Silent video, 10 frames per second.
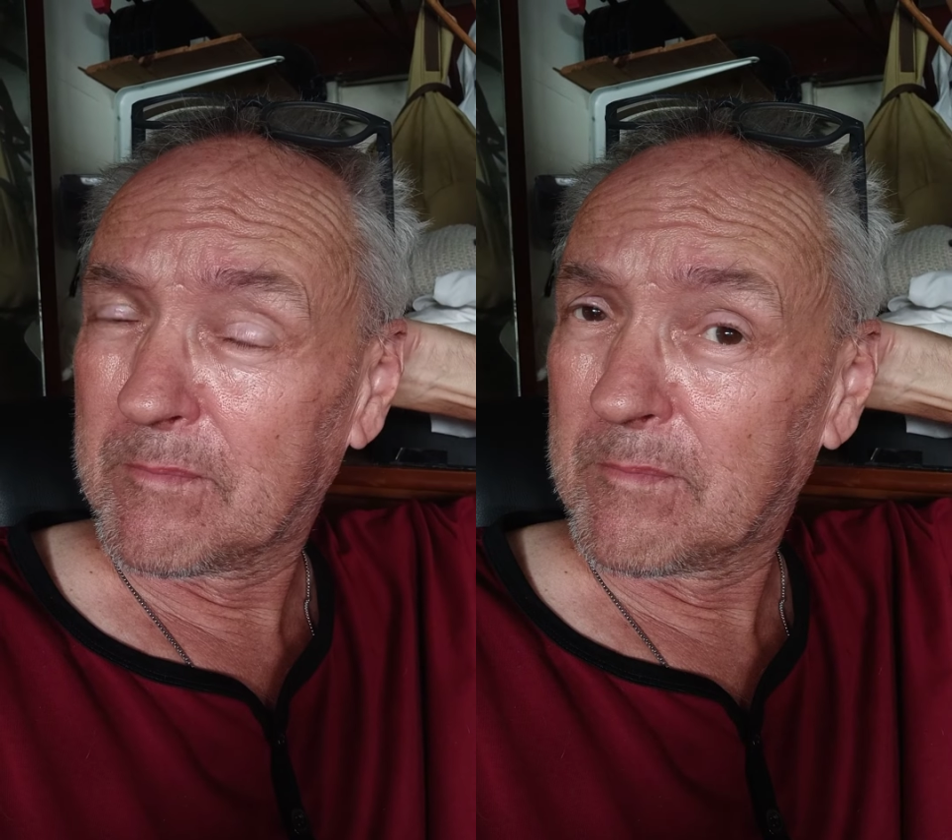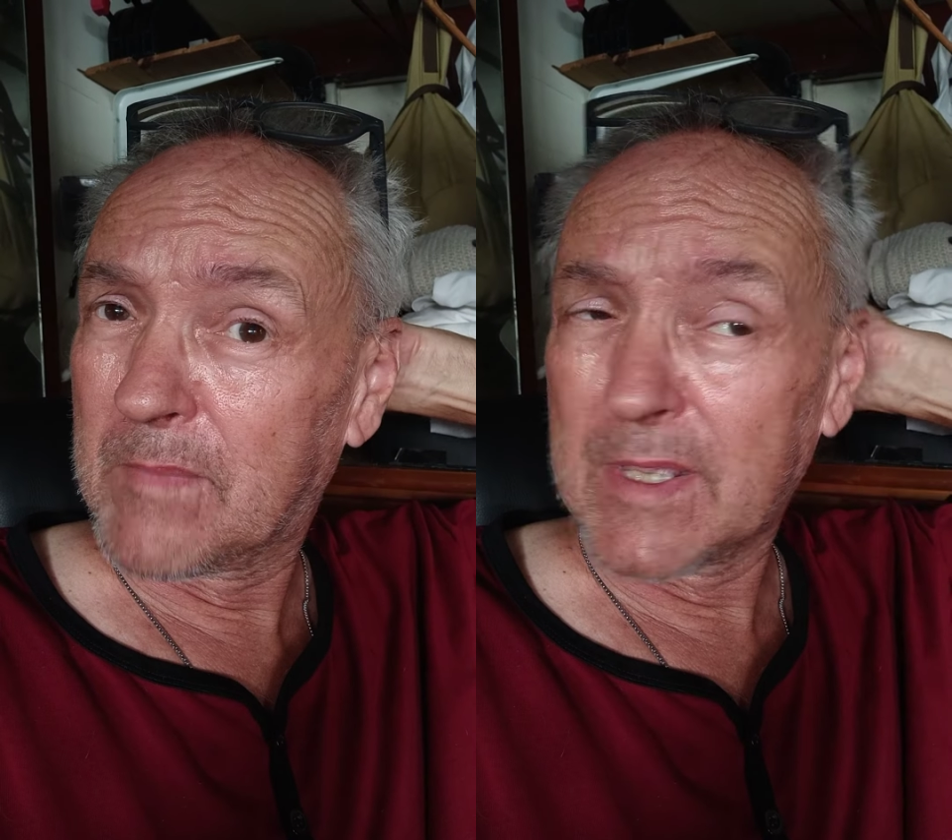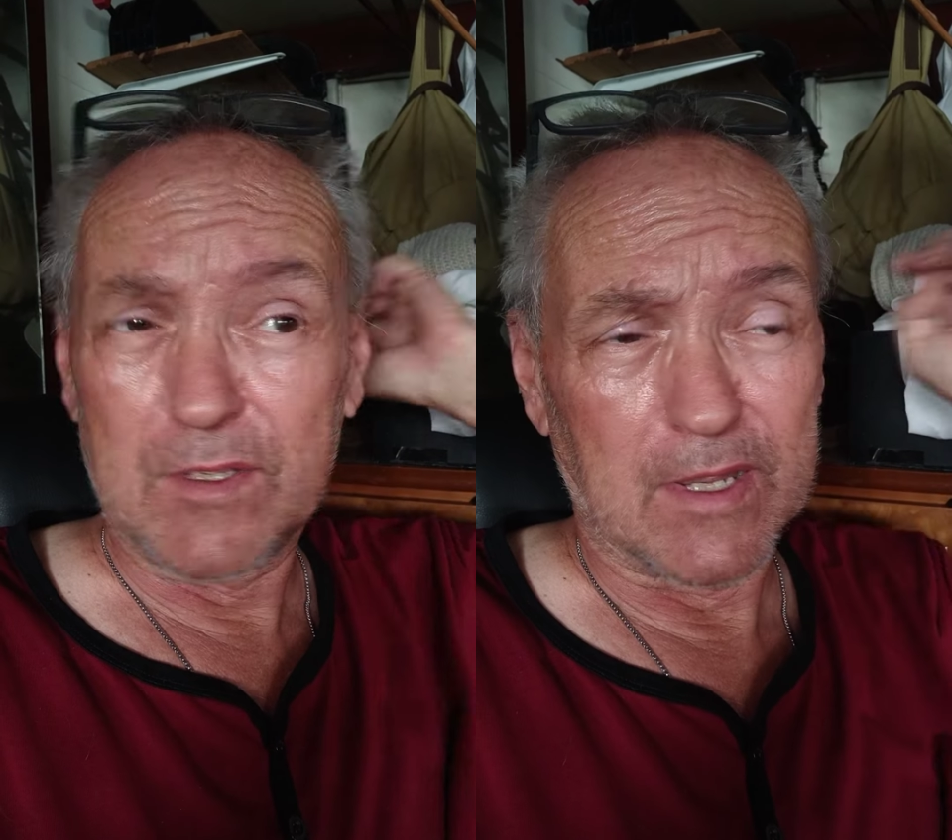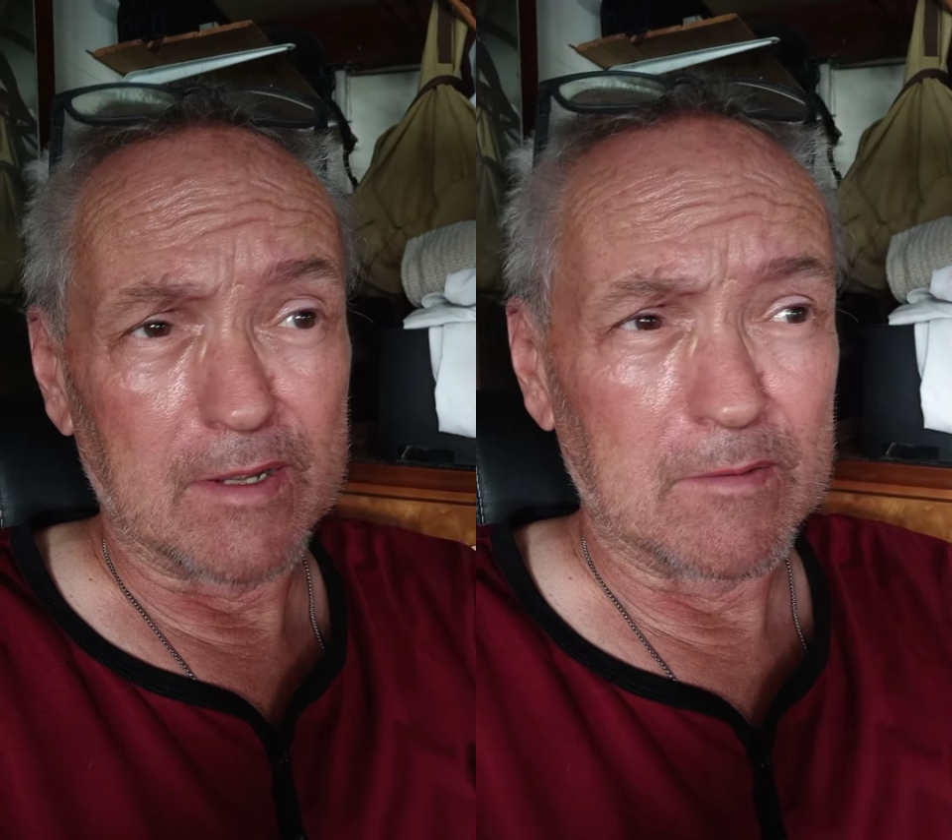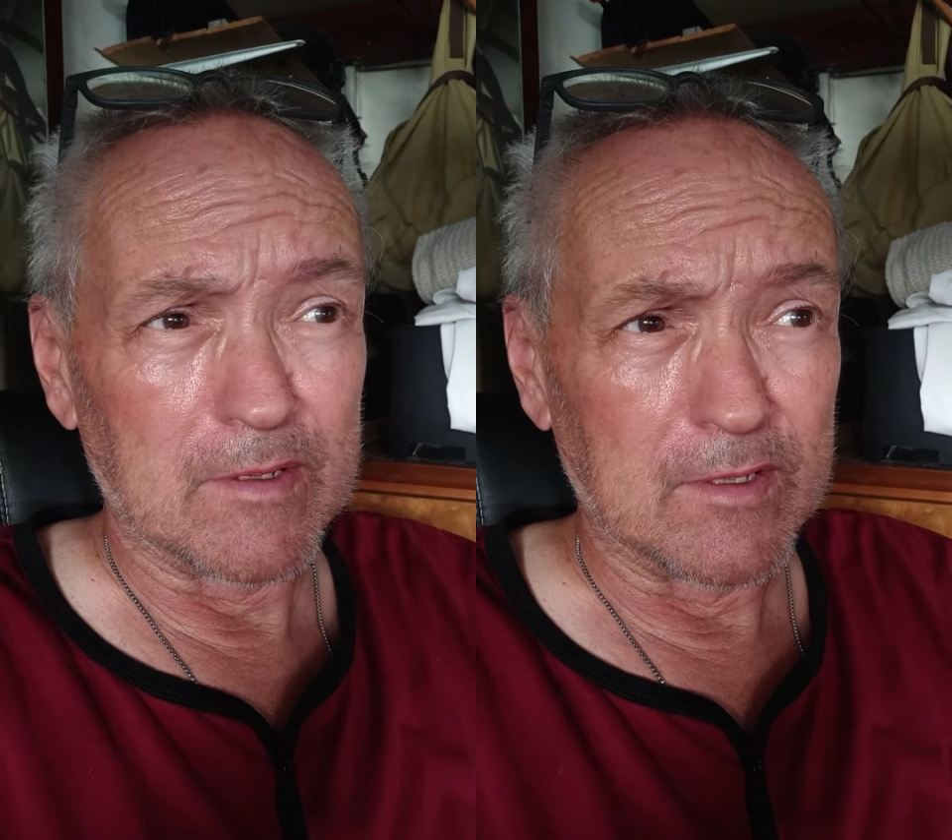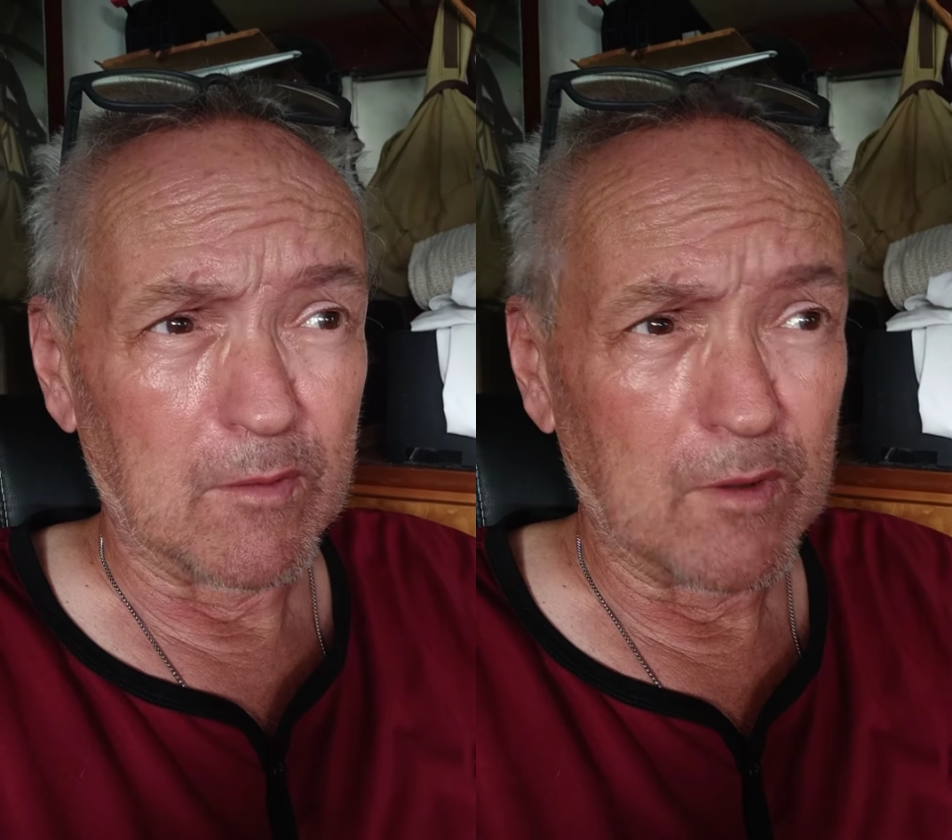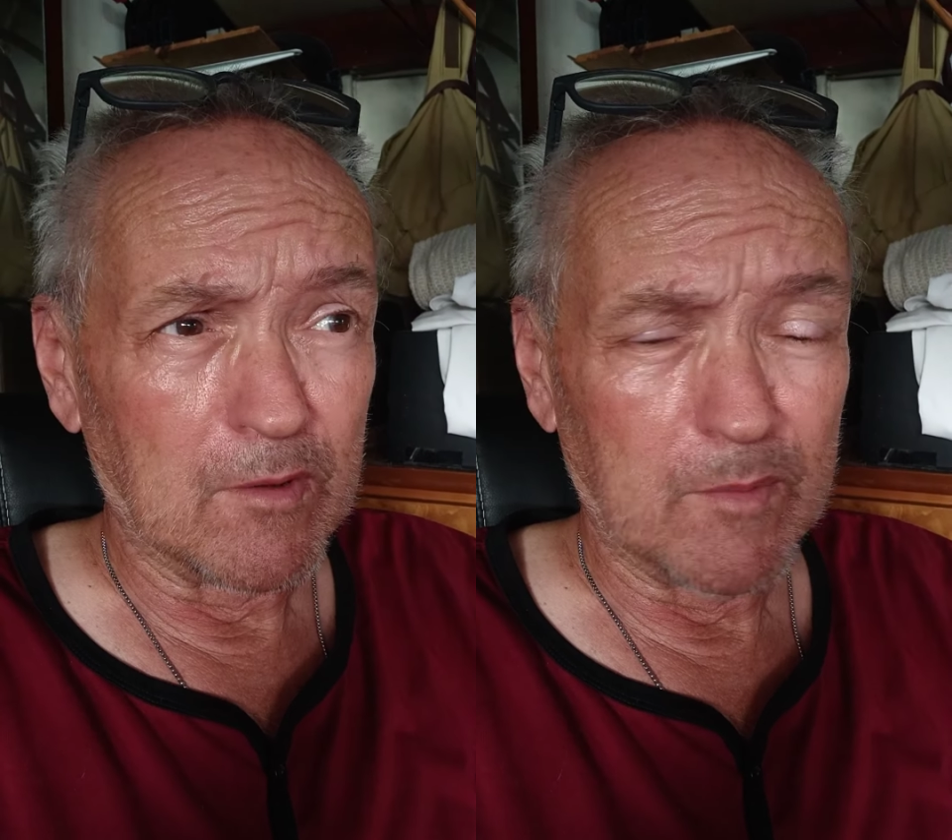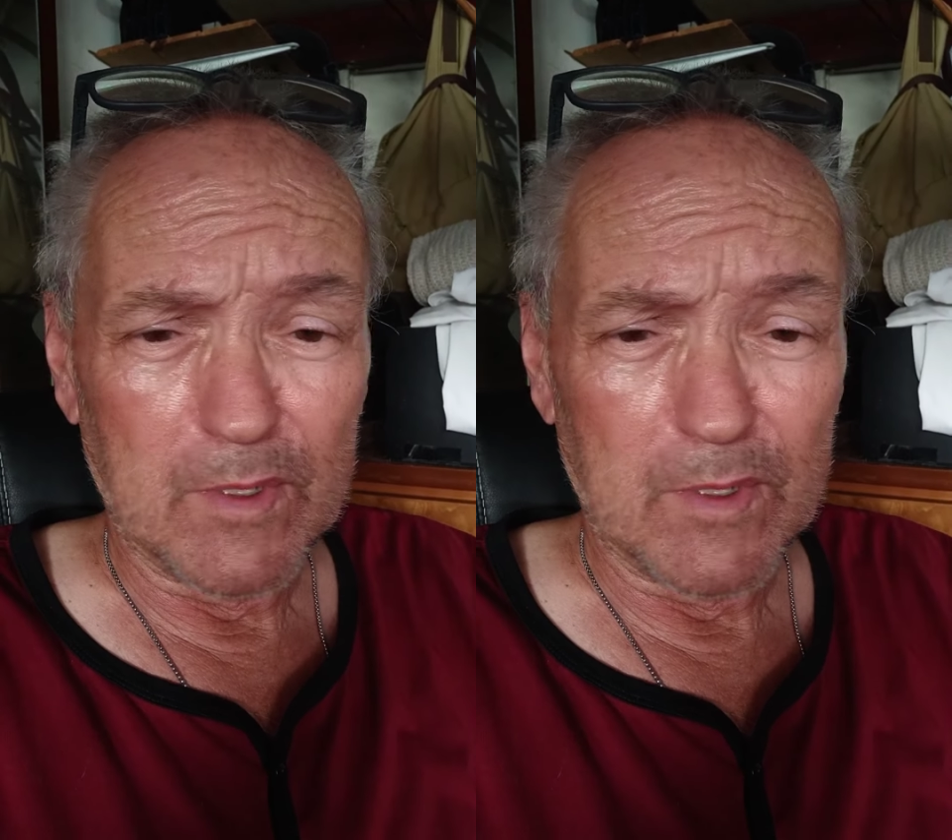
my channel is no longer